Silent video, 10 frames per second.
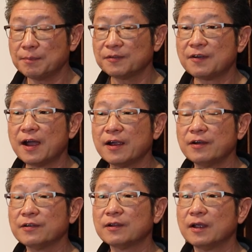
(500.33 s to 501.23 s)

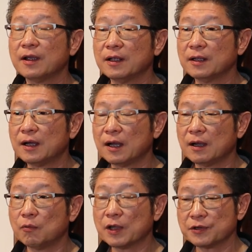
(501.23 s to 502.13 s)
amplifiers,
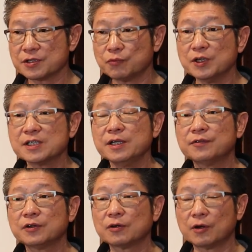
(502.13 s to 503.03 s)
uh, whether it's a
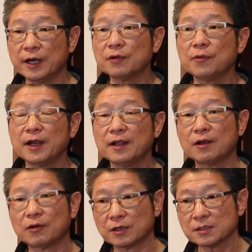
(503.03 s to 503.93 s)
receiver or integrated
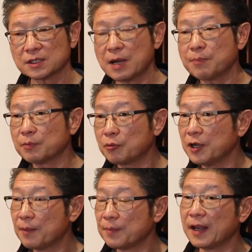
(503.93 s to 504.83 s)
or separate
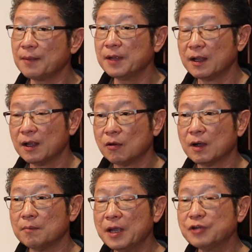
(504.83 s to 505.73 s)
preamp and amp,
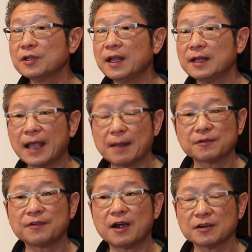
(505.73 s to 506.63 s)
make sure that the
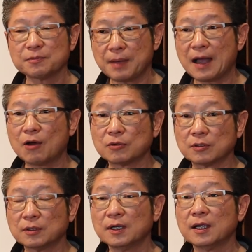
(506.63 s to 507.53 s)
amplifier's
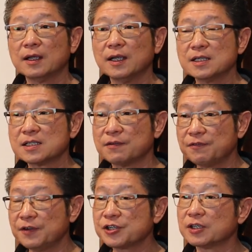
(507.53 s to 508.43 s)
power is
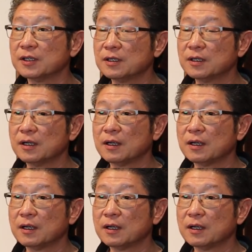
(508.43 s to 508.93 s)
sufficient